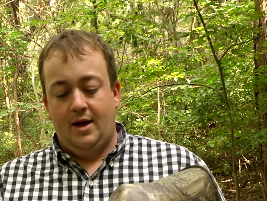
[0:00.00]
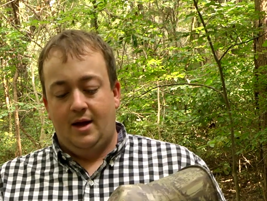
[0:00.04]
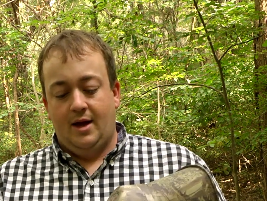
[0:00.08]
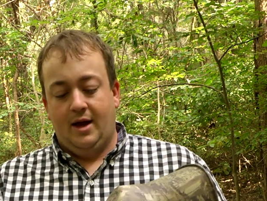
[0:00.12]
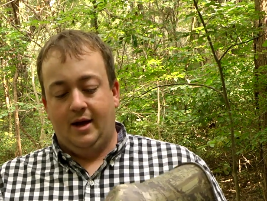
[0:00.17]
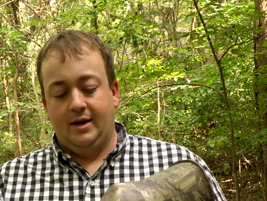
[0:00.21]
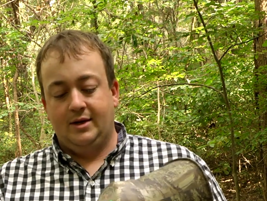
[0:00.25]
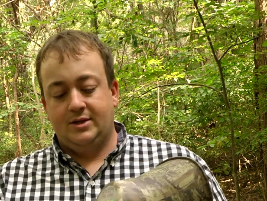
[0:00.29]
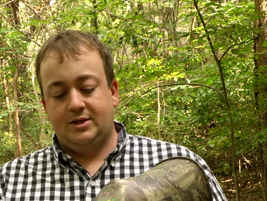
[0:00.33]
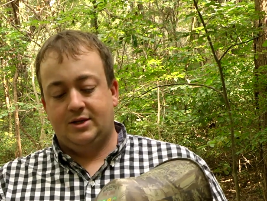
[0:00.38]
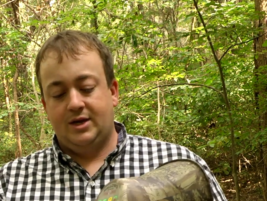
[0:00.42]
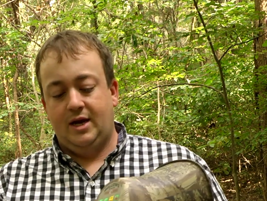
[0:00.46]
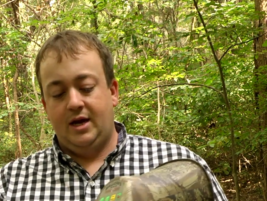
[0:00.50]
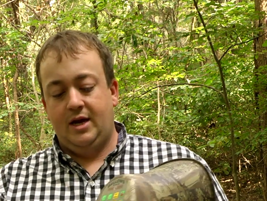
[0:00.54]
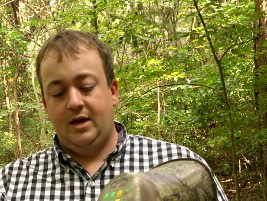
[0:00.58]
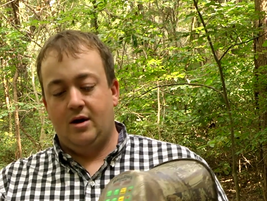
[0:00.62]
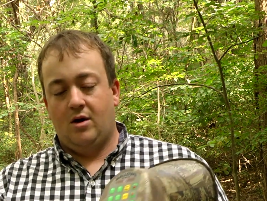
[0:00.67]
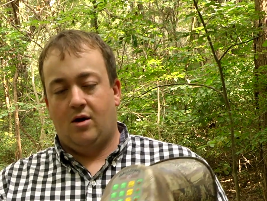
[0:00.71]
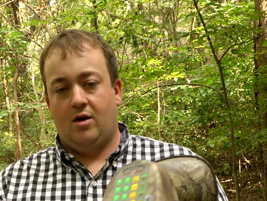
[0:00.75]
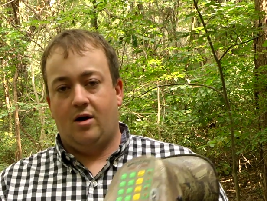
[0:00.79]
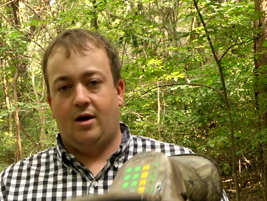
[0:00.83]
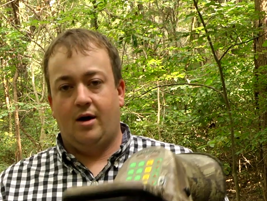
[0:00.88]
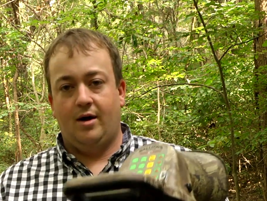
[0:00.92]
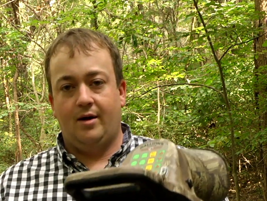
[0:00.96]
Now, you can see
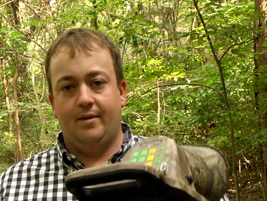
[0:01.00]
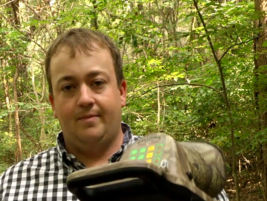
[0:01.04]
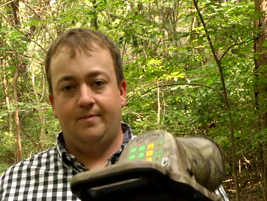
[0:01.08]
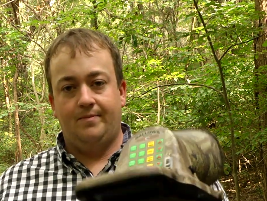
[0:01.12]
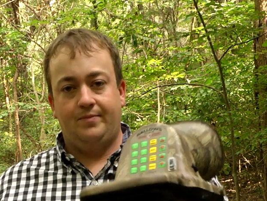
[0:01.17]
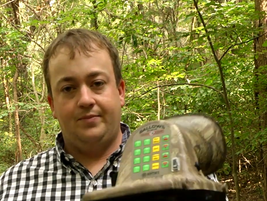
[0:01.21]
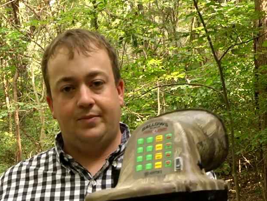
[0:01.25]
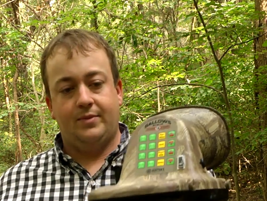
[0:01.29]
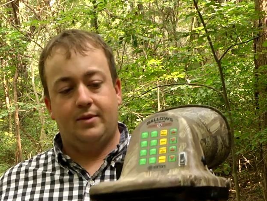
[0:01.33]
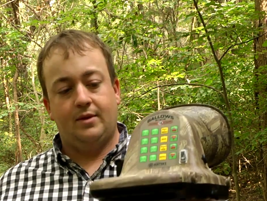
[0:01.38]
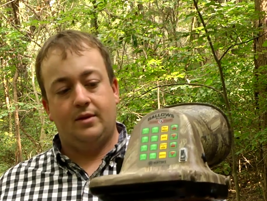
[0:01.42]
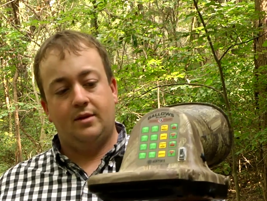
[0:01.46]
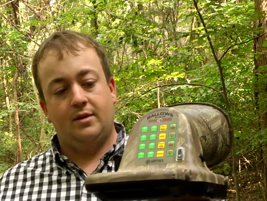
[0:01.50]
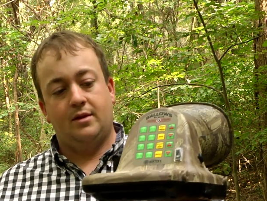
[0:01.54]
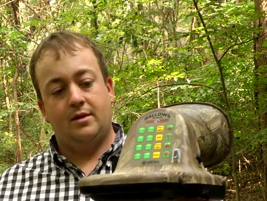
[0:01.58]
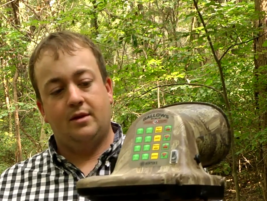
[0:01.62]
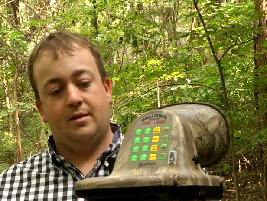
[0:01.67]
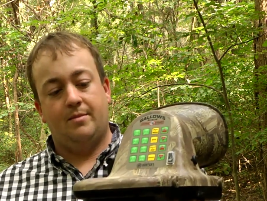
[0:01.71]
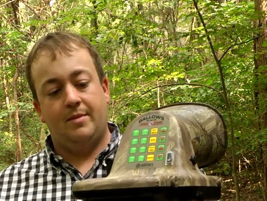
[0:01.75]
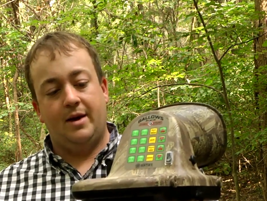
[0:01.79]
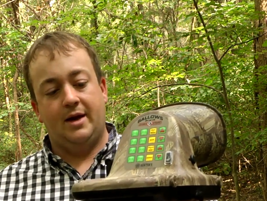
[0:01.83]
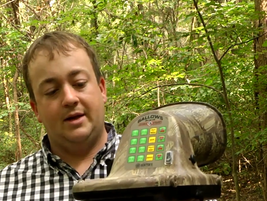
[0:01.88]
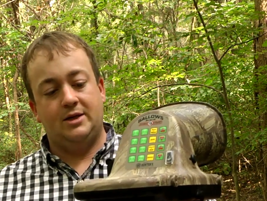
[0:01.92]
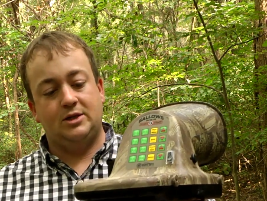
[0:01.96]
on
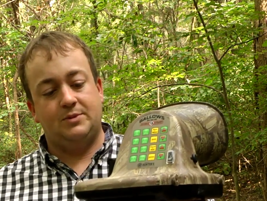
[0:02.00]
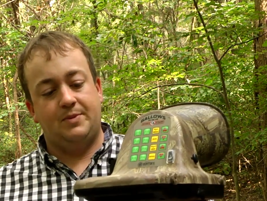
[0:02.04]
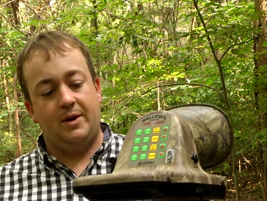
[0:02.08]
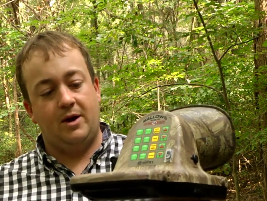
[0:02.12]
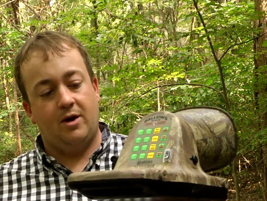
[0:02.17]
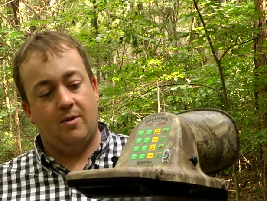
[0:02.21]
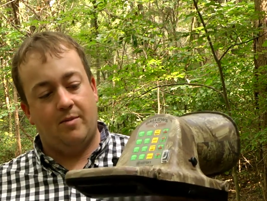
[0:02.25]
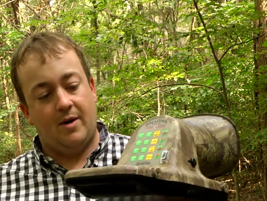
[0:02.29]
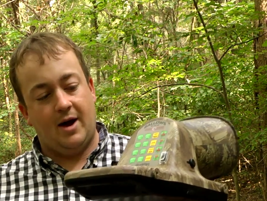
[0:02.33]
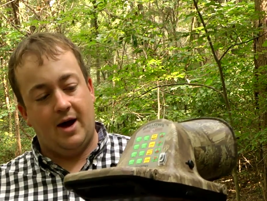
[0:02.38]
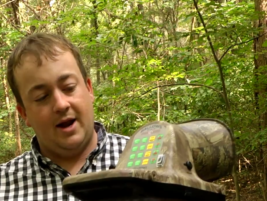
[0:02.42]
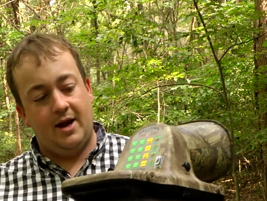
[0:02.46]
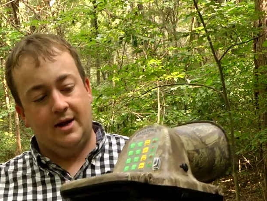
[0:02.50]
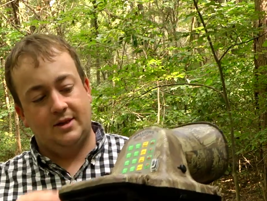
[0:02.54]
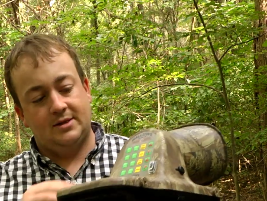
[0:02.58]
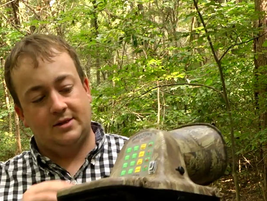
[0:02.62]
the main speaker body,